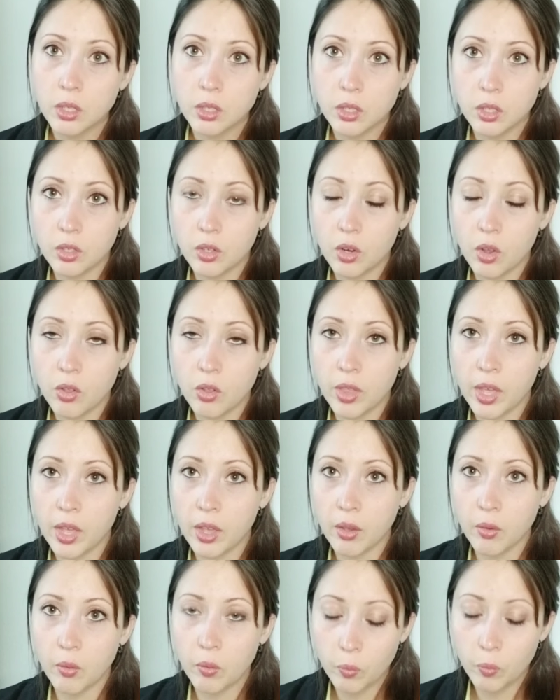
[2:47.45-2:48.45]

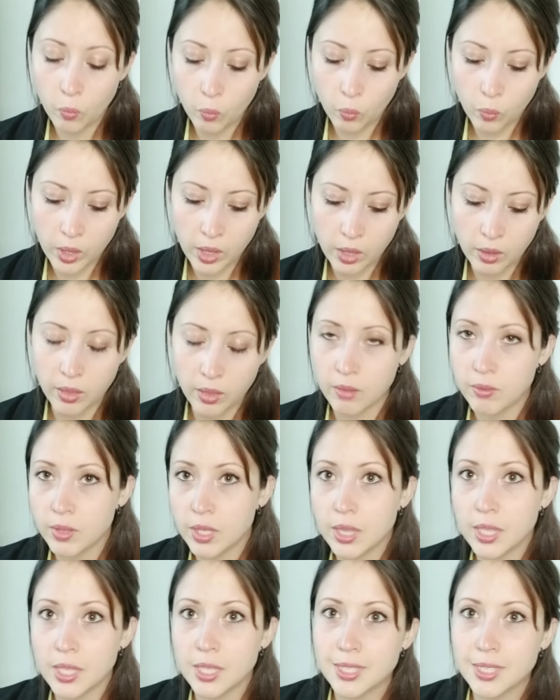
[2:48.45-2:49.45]
Like we live
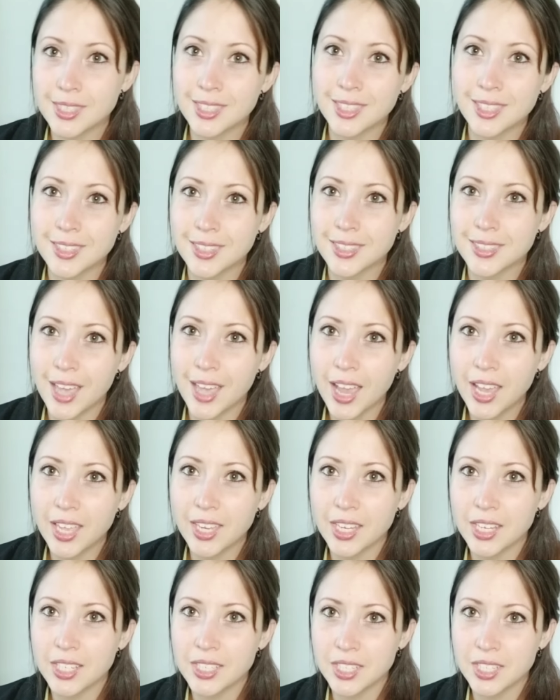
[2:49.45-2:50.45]
in this
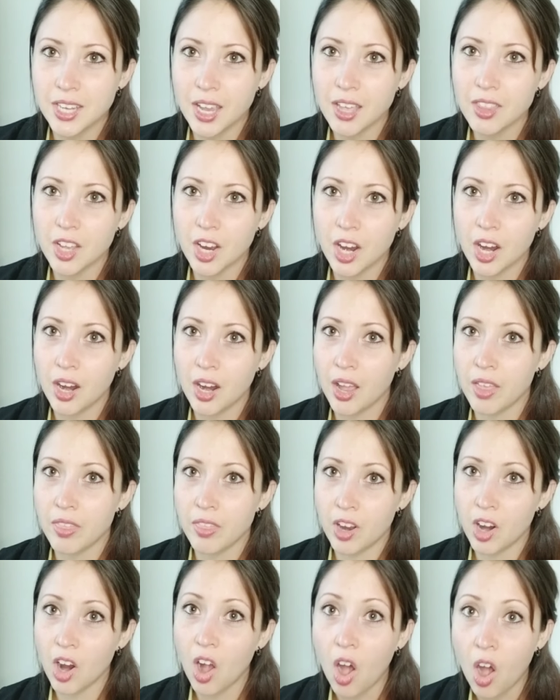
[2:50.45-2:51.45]
society together and
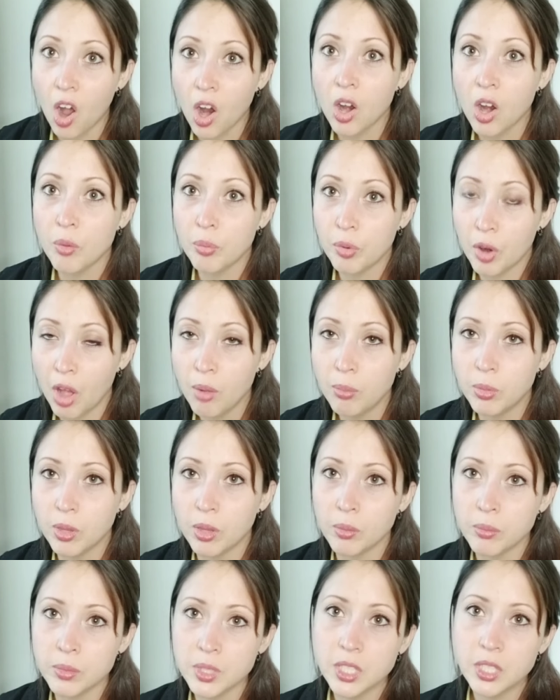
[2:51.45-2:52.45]
there are
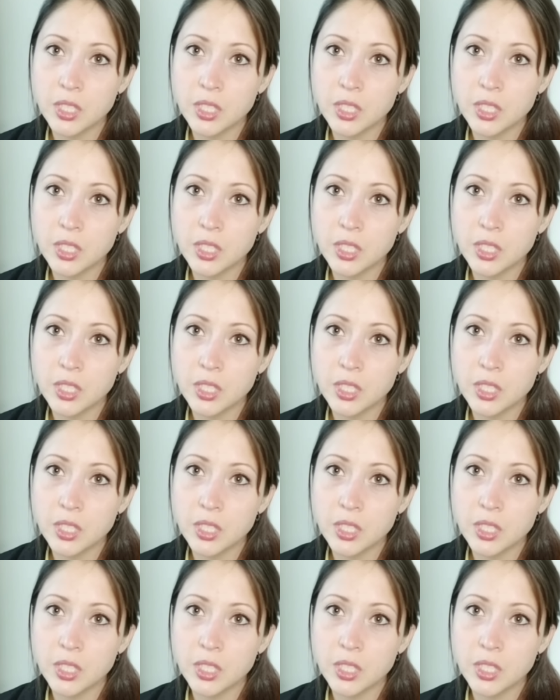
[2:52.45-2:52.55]
problems